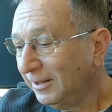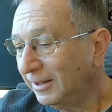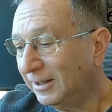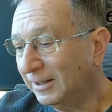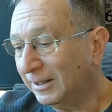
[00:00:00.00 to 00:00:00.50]

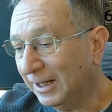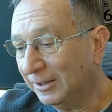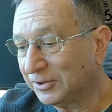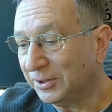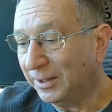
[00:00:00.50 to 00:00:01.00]
I
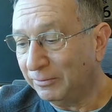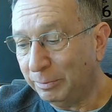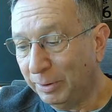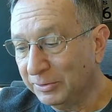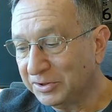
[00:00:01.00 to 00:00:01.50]
also have a
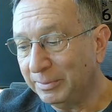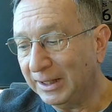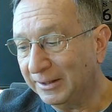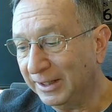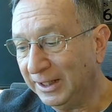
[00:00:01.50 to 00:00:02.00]
post
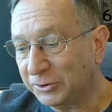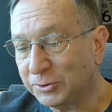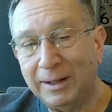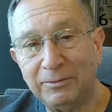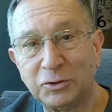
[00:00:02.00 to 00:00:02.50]
about a
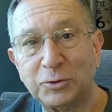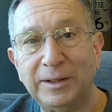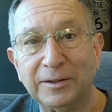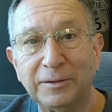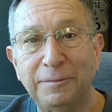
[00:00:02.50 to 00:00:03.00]
travel
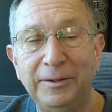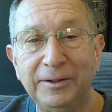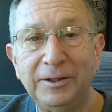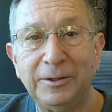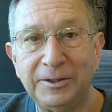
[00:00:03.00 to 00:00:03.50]
trailer
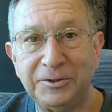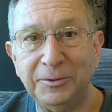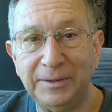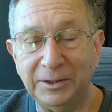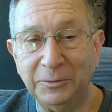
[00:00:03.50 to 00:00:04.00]
failure
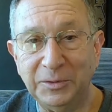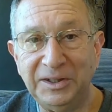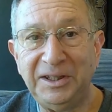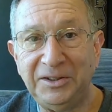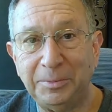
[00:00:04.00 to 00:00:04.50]
issue that you
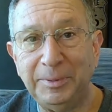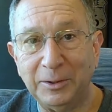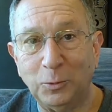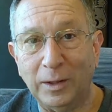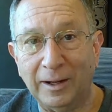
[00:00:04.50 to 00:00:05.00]
need to be
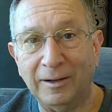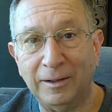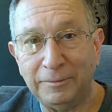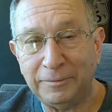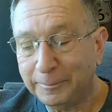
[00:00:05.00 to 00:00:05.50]
aware
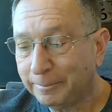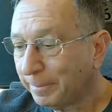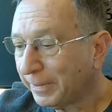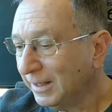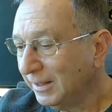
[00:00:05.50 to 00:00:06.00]
of.
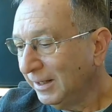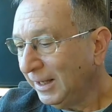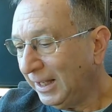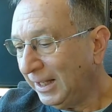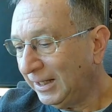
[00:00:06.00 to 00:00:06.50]

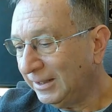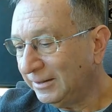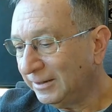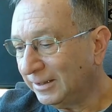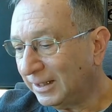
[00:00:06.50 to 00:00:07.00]

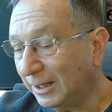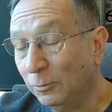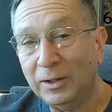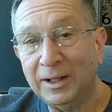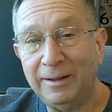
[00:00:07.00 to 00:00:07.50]
And I
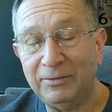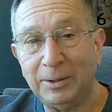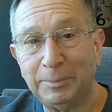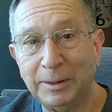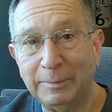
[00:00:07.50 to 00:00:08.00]
will have an
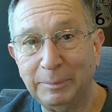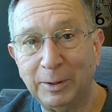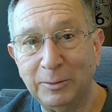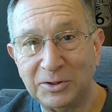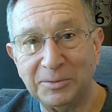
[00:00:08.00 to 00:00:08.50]
upcoming
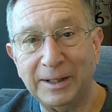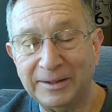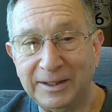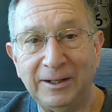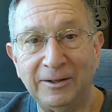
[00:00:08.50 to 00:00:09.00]
post
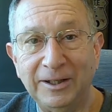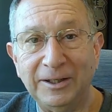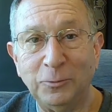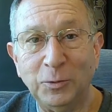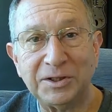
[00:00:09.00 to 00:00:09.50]
about the
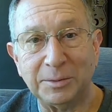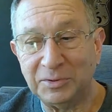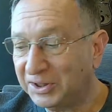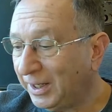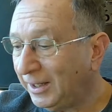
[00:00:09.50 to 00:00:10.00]
area in which I'm
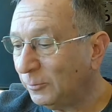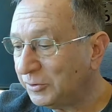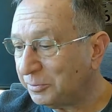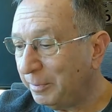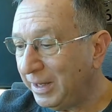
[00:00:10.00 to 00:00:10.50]
staying,
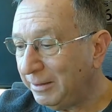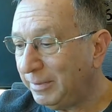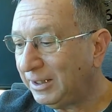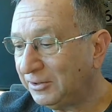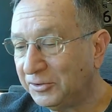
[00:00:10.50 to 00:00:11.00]
which may
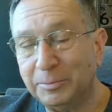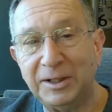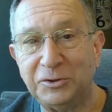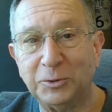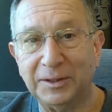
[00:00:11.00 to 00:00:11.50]
make it to my
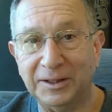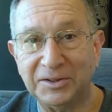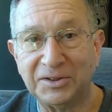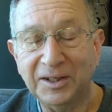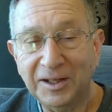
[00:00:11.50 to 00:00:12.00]
short
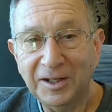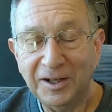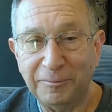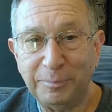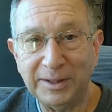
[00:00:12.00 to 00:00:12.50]
list
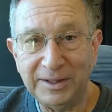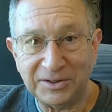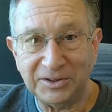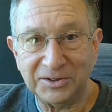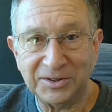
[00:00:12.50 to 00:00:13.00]
of
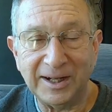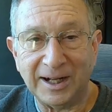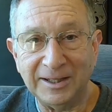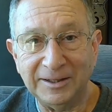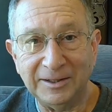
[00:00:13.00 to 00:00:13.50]
places that
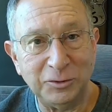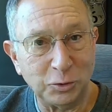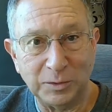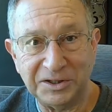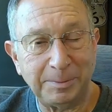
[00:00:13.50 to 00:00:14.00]
I
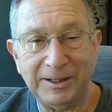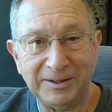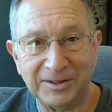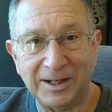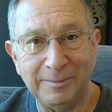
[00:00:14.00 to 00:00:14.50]
enjoy
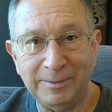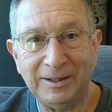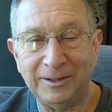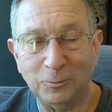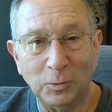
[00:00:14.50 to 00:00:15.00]
spending time
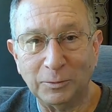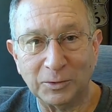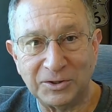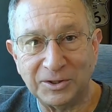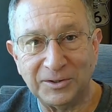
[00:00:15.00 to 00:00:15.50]
in and will
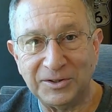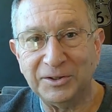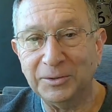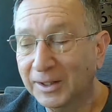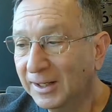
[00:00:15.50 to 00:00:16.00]
return
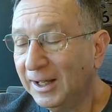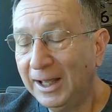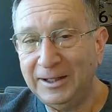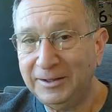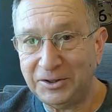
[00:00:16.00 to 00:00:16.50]
to.
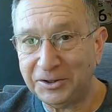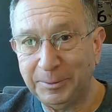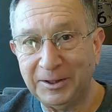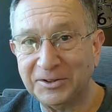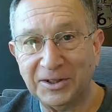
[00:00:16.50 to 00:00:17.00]
And just
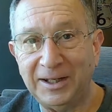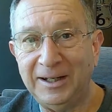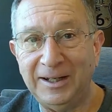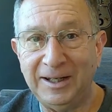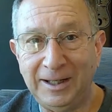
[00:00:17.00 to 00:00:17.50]
because I
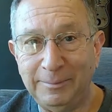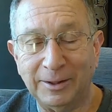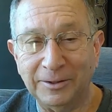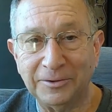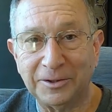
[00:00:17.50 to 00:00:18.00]
didn't name
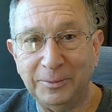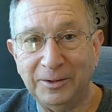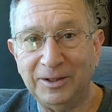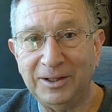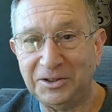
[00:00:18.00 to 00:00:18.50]
other
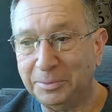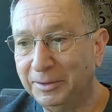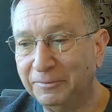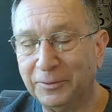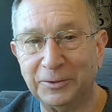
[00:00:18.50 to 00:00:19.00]
communities, I
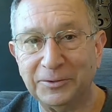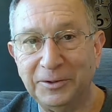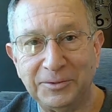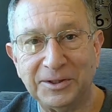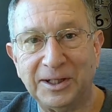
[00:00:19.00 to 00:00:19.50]
mean, Vernal,
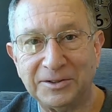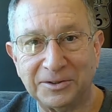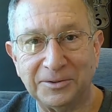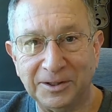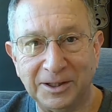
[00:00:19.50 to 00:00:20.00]
Utah
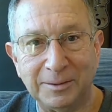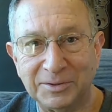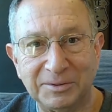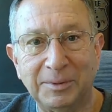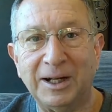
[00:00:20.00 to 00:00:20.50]
certainly
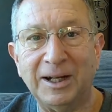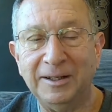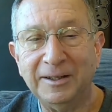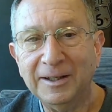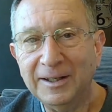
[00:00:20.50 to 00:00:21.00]
comes to
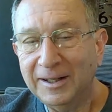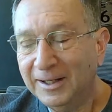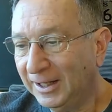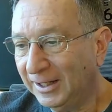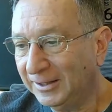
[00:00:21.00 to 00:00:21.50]
mind,
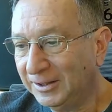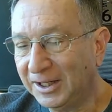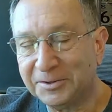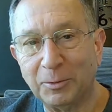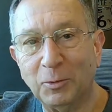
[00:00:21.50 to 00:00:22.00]
and
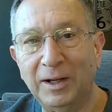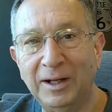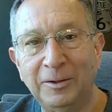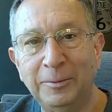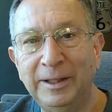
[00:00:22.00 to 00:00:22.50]
Casper,
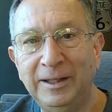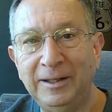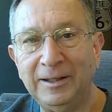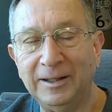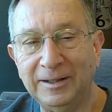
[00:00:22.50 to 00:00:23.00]

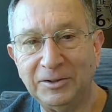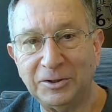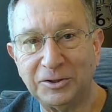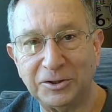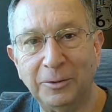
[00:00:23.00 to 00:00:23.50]
Wyoming, and
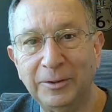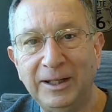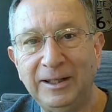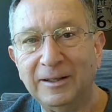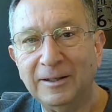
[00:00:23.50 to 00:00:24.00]

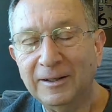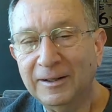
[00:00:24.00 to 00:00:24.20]
Shoshone.